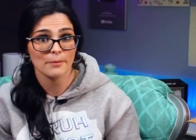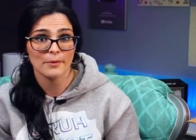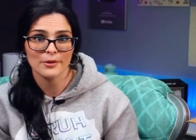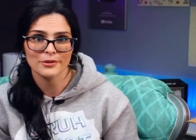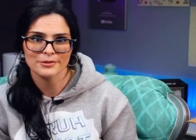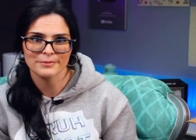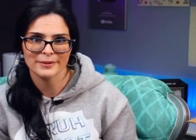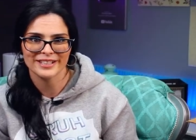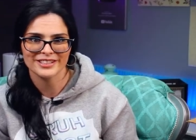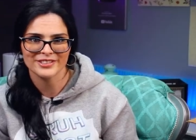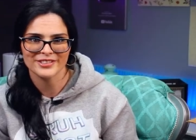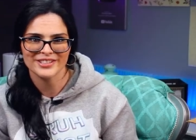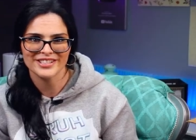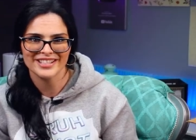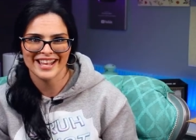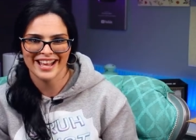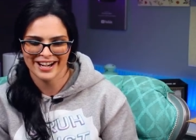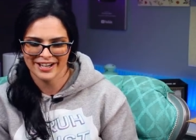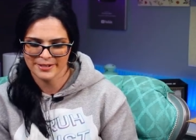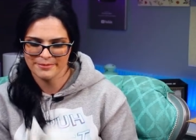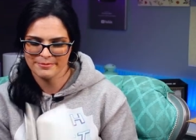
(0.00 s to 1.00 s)
I'll post pictures
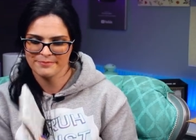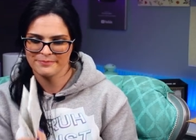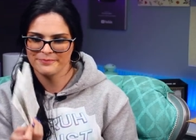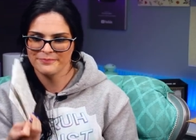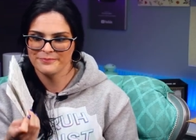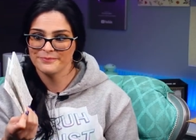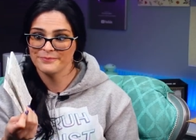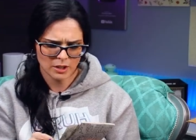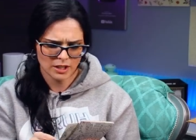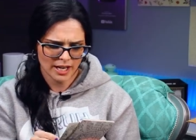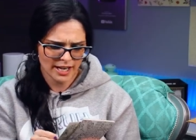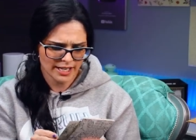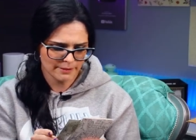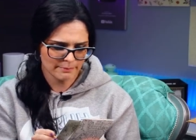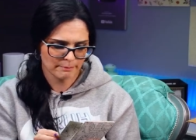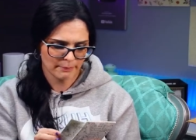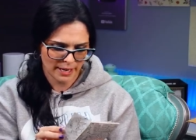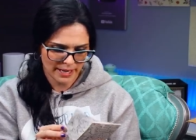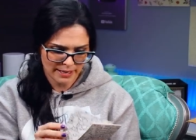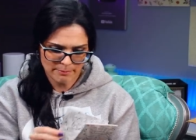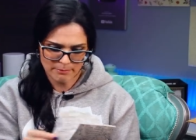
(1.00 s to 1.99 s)
there. What kind
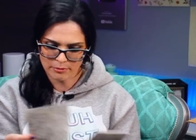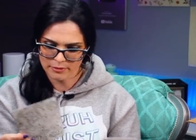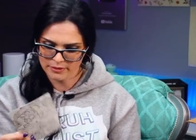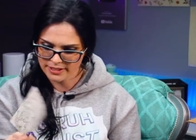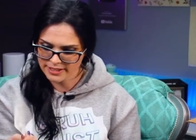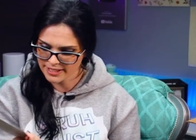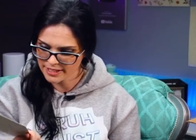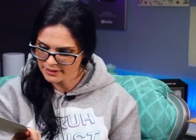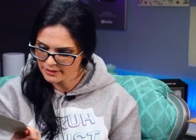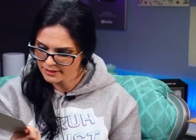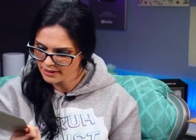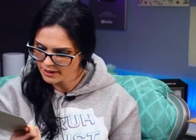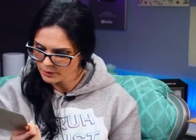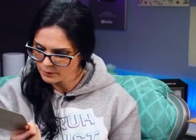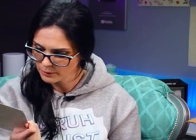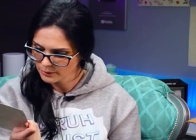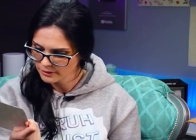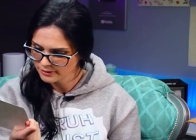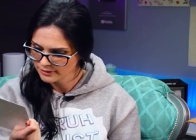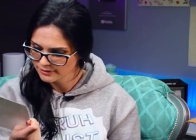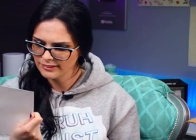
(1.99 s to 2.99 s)
of paper is it
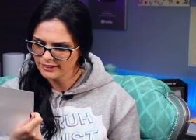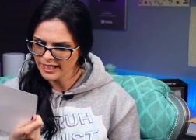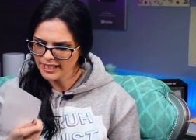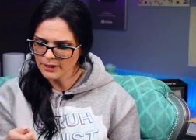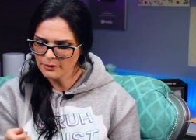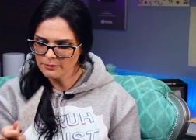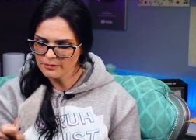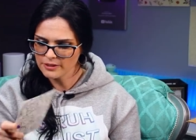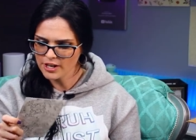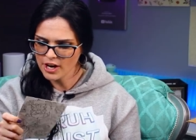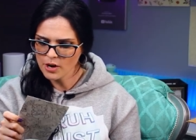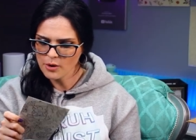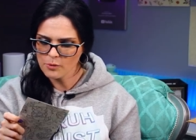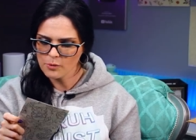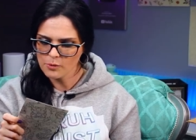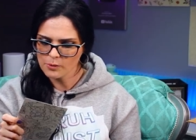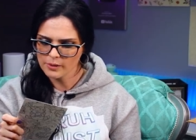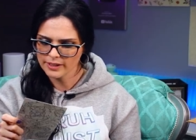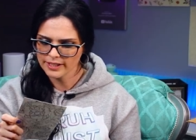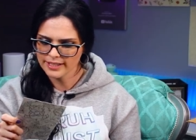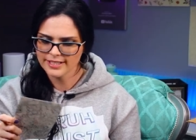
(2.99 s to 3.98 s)
though? I don't
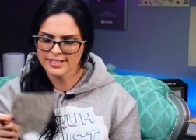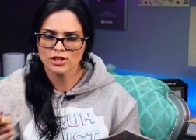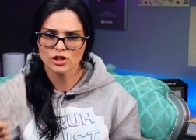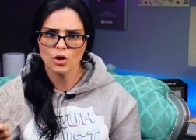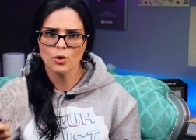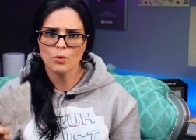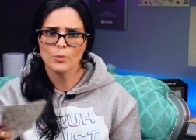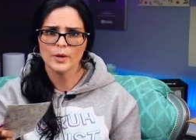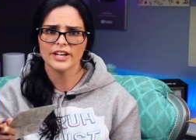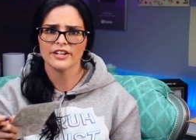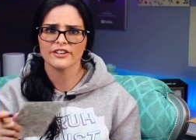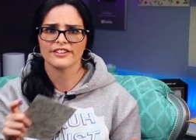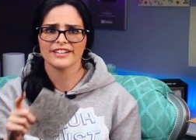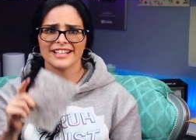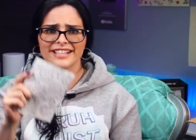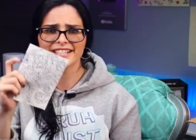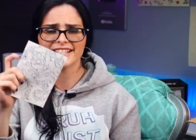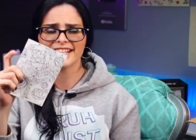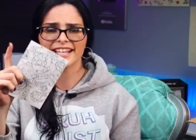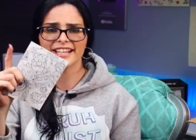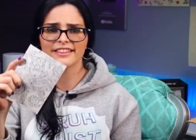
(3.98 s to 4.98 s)
know. It's so weird.
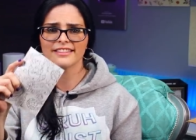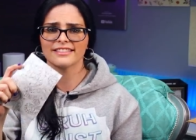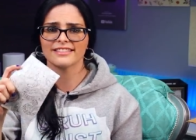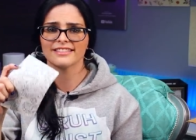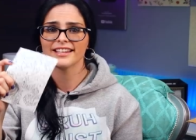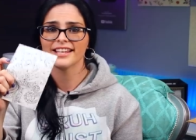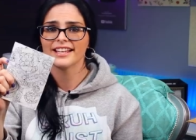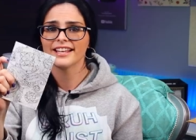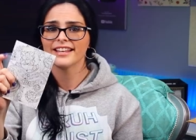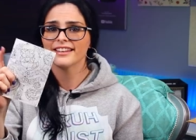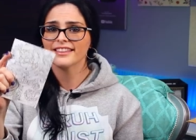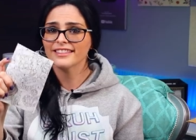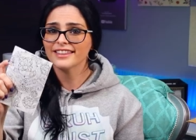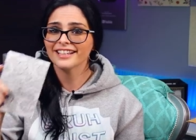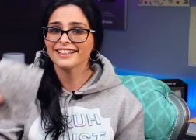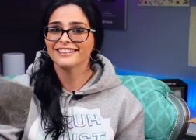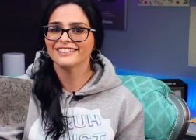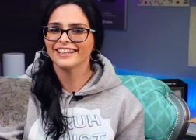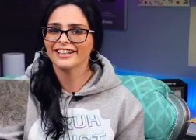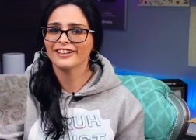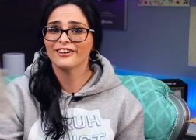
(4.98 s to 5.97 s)
It's like
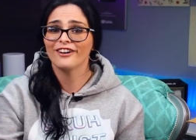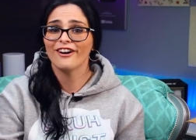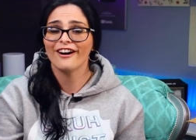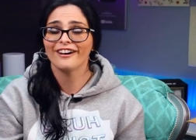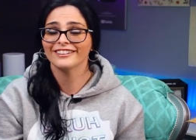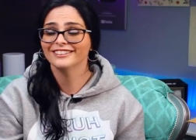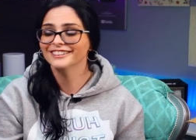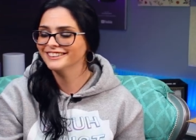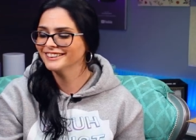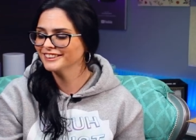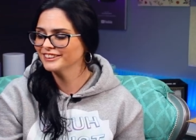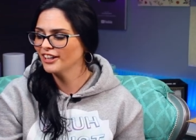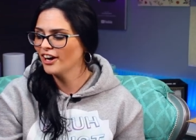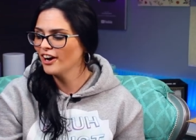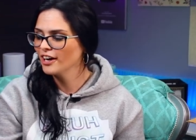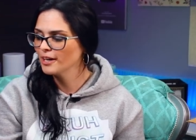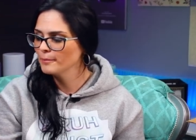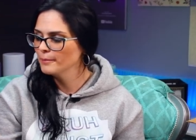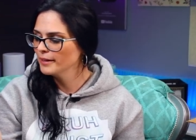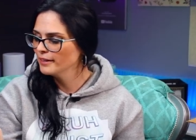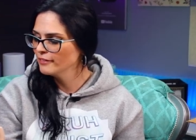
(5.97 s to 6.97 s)
thick like
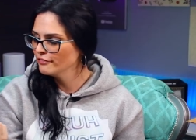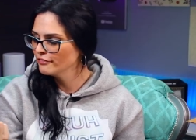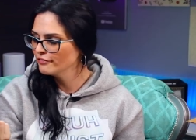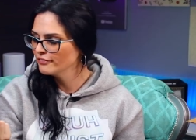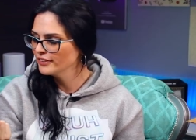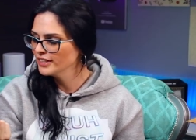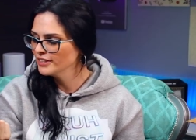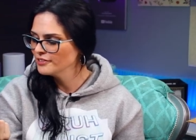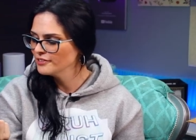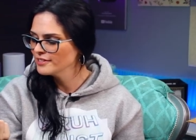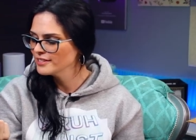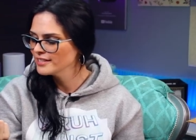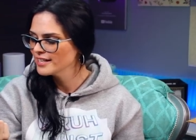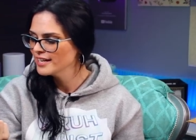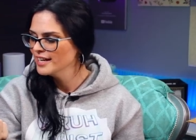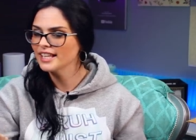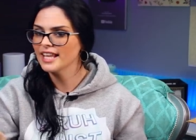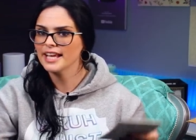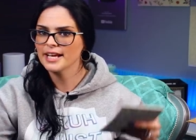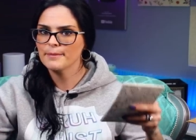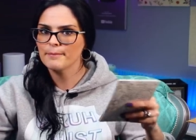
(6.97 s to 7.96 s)
cardstock, but it feels
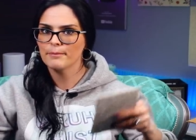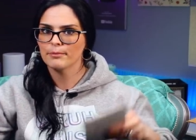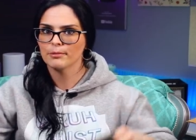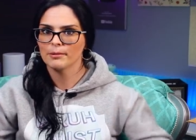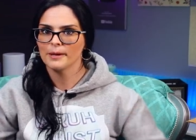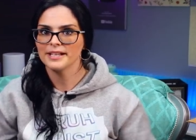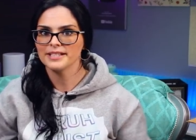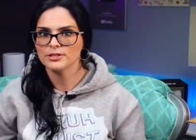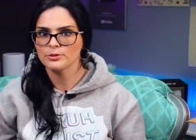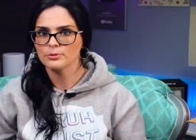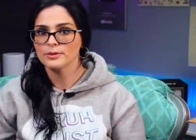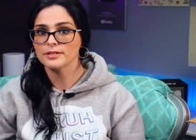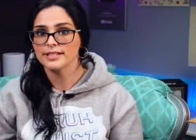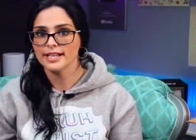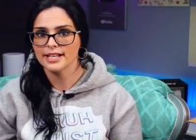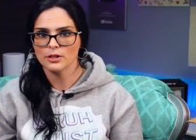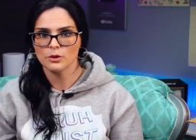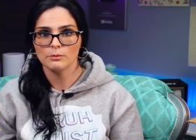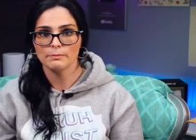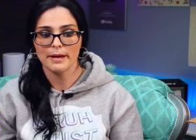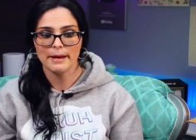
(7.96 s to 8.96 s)
like pressed
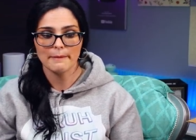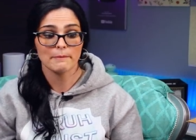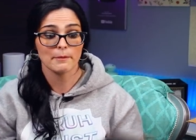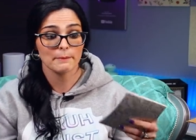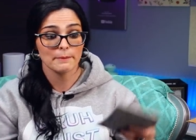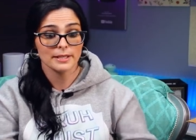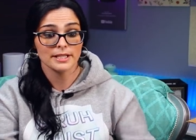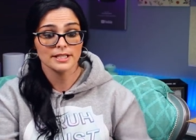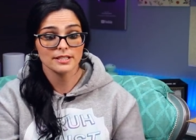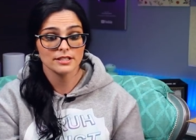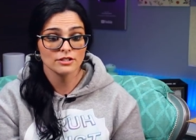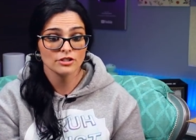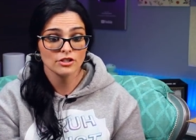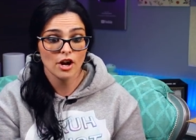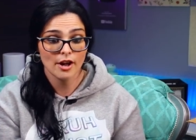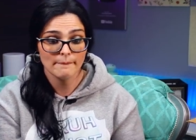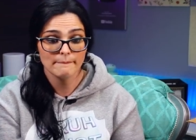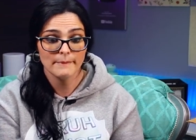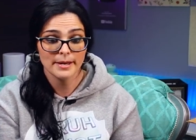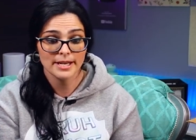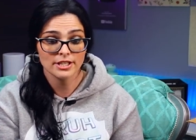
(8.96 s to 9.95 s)
recycled paper, but it's
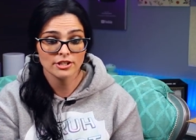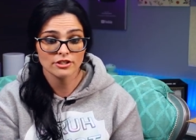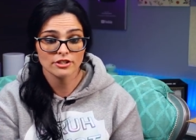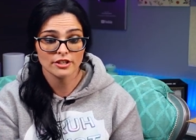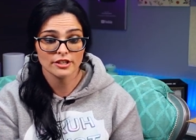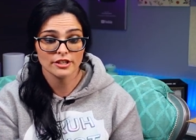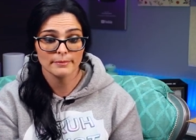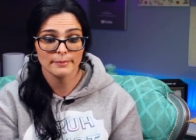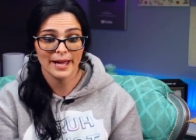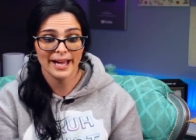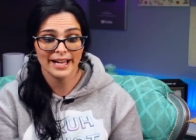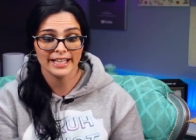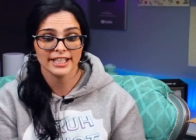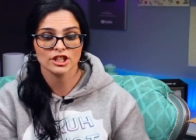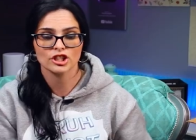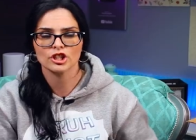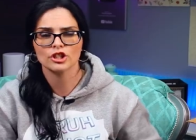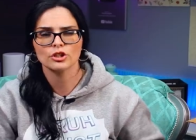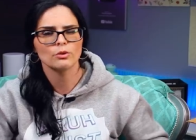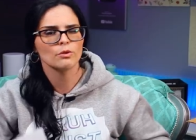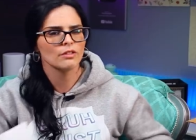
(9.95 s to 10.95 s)
not mentioned on the
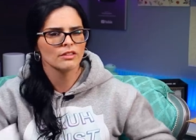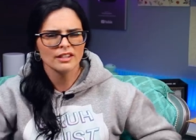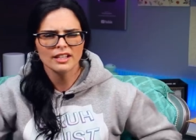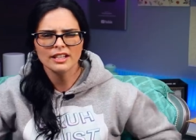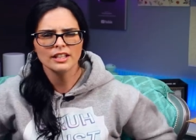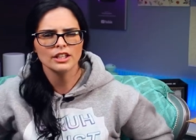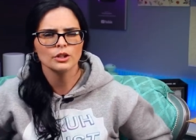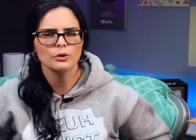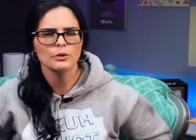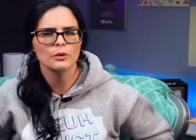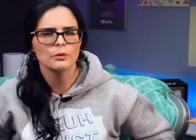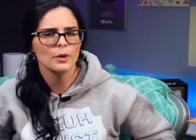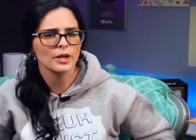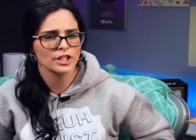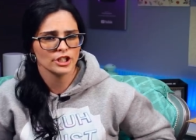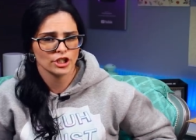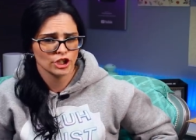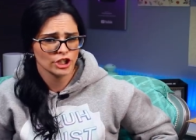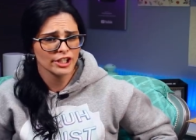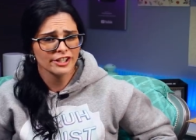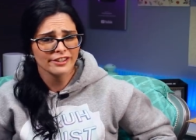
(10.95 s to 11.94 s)
package. And you think you would want
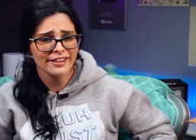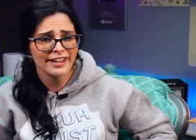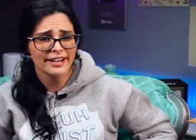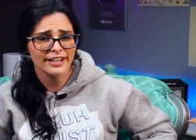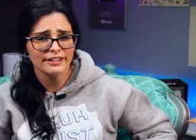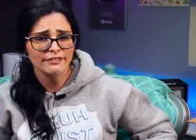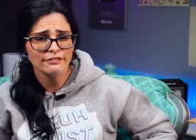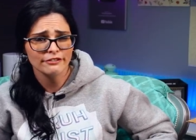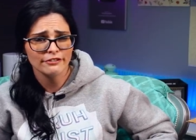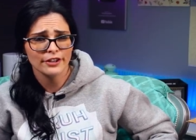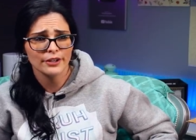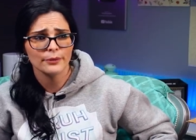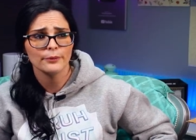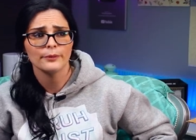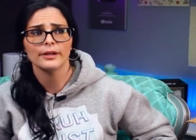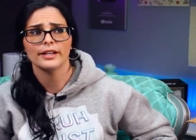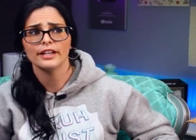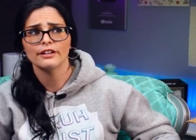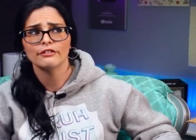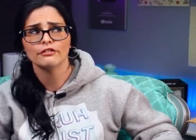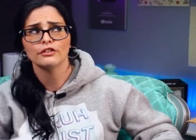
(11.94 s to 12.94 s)
to share that
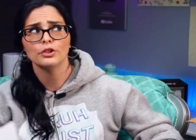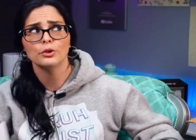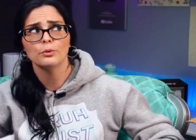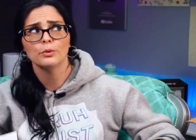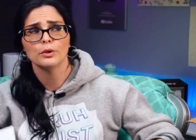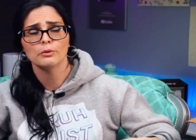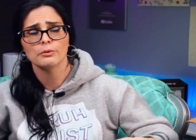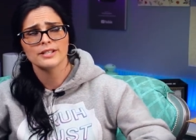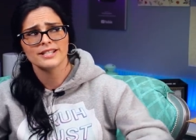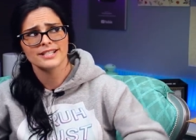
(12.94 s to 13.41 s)
info if you were